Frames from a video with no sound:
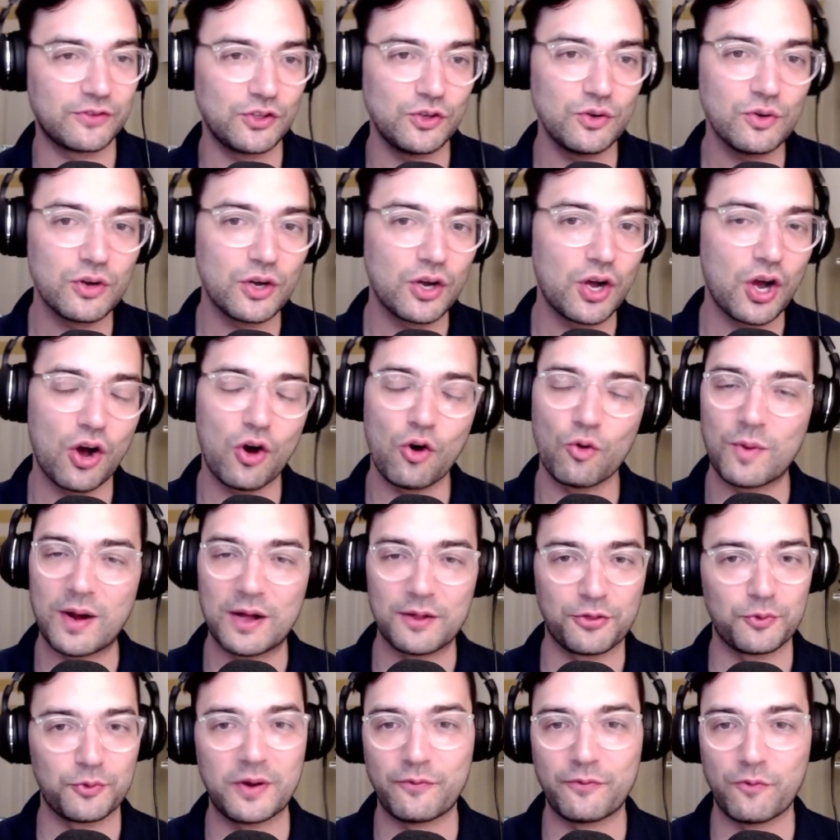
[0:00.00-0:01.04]
you could go around
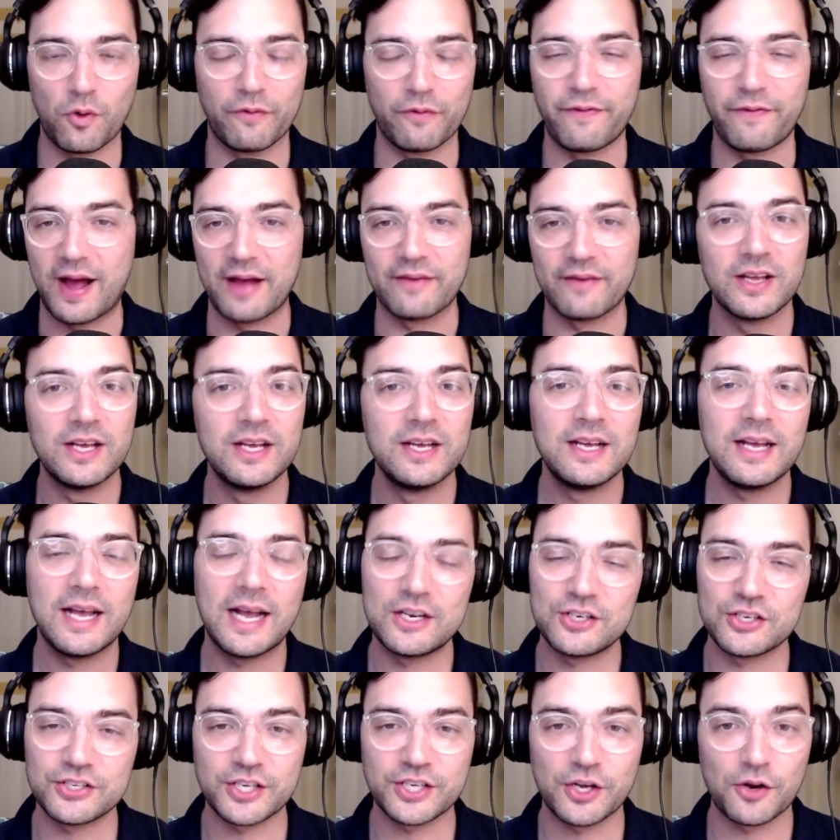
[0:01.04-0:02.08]
3, 4, 5
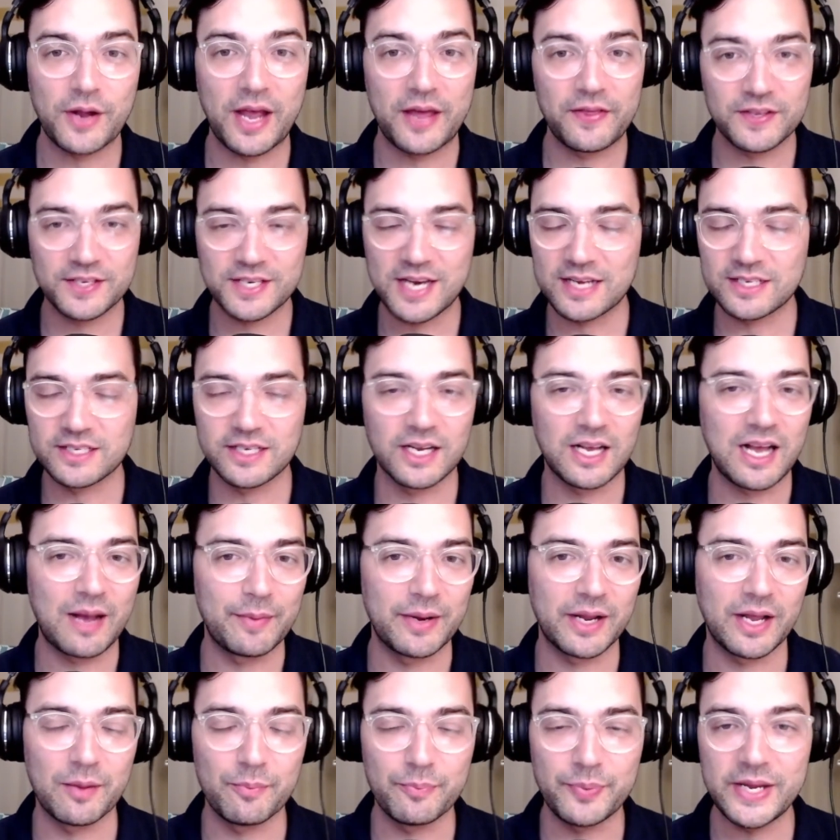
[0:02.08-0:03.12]
and just say, okay, this guy's going to come in
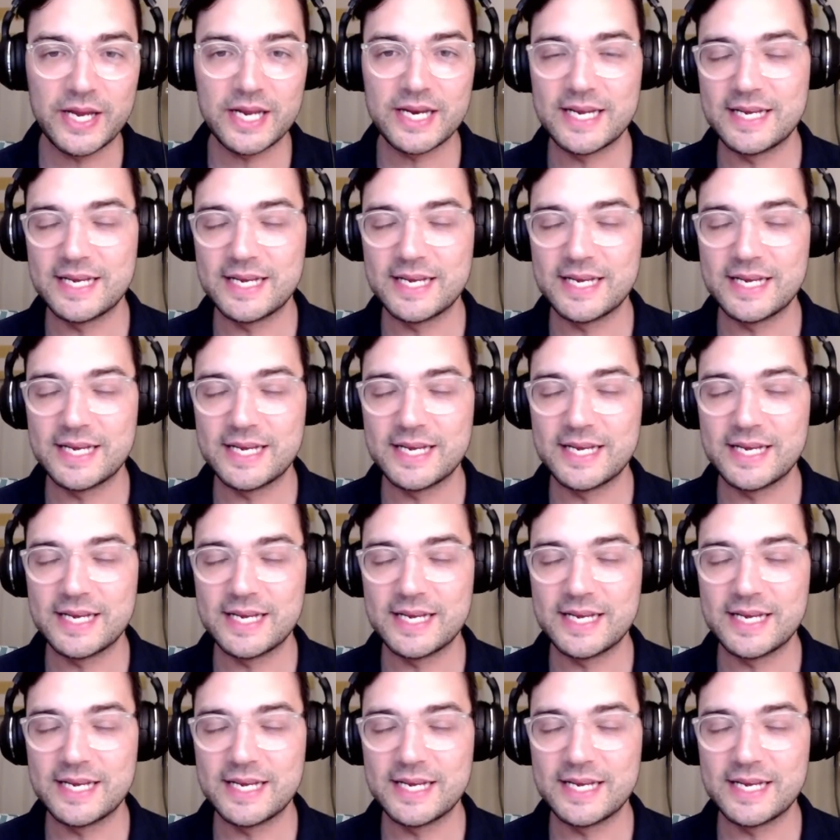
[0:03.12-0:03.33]
and compete.